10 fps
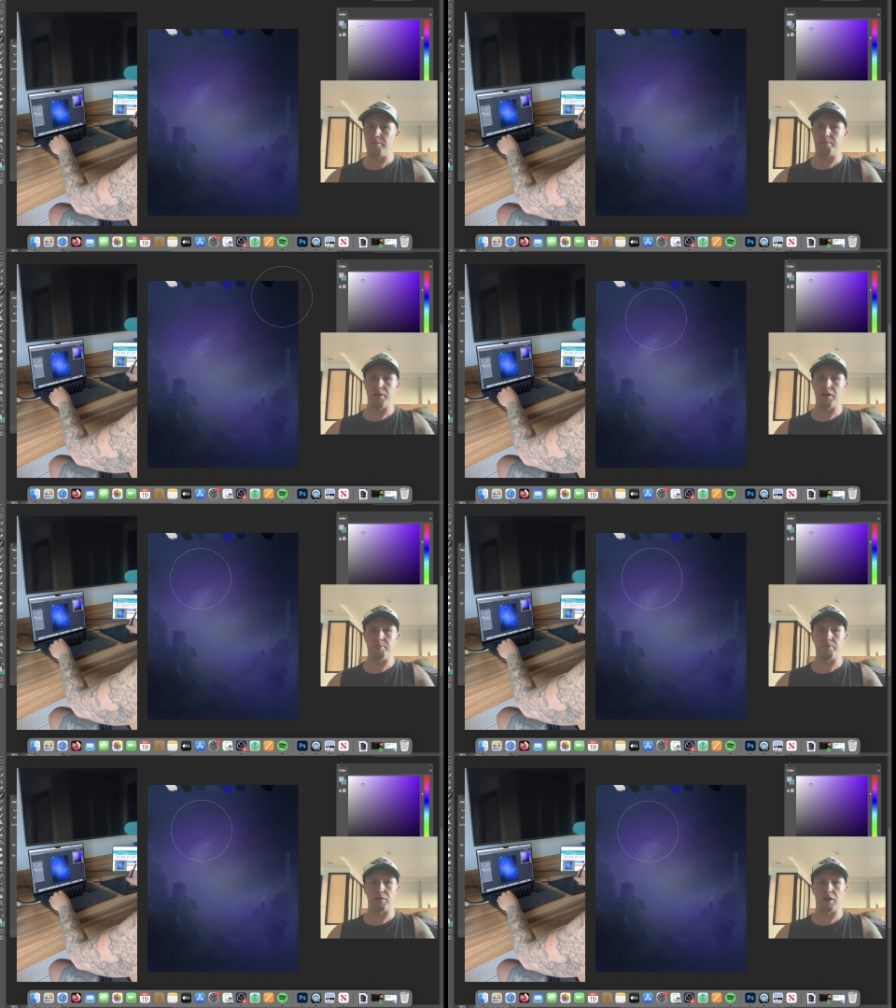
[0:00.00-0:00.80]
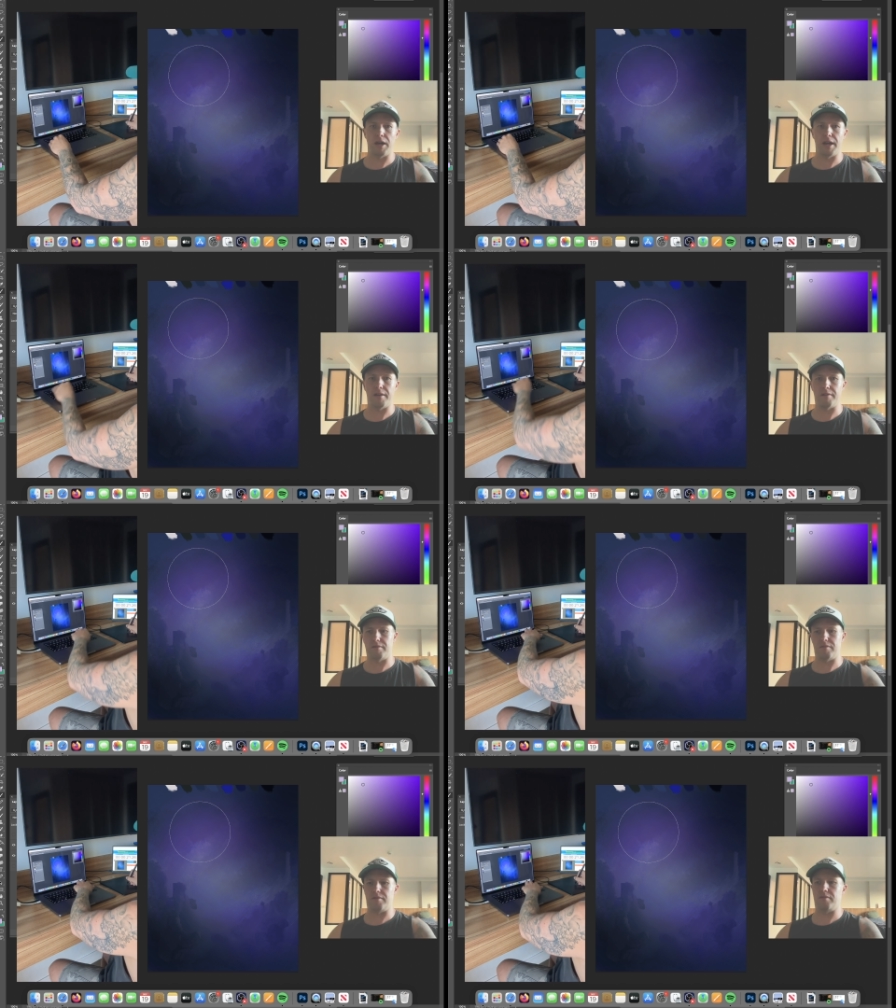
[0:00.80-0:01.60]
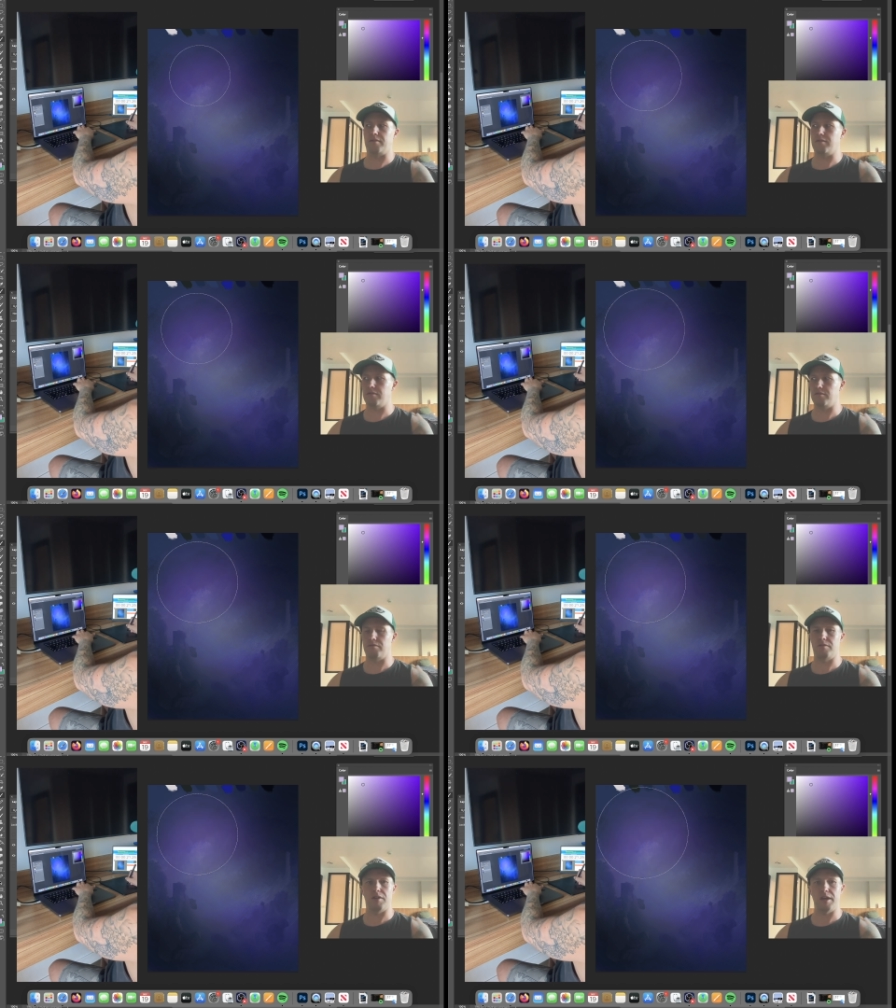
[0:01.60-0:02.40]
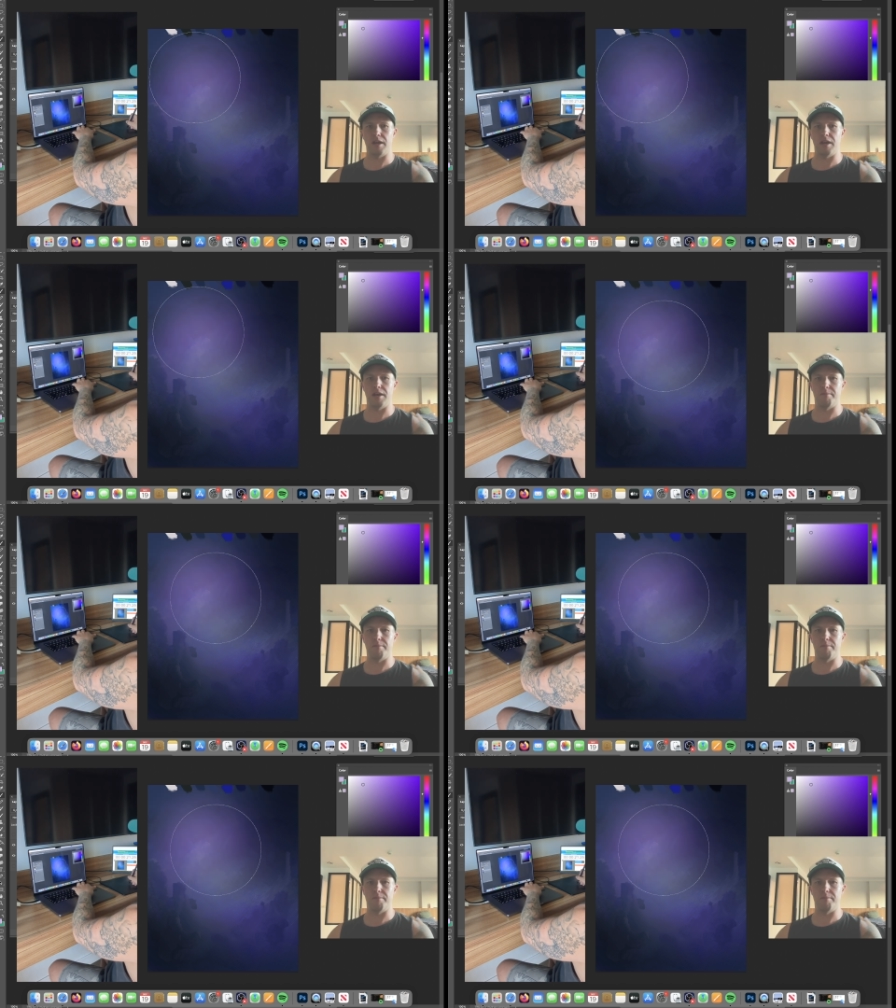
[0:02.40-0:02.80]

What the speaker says: purple light right here,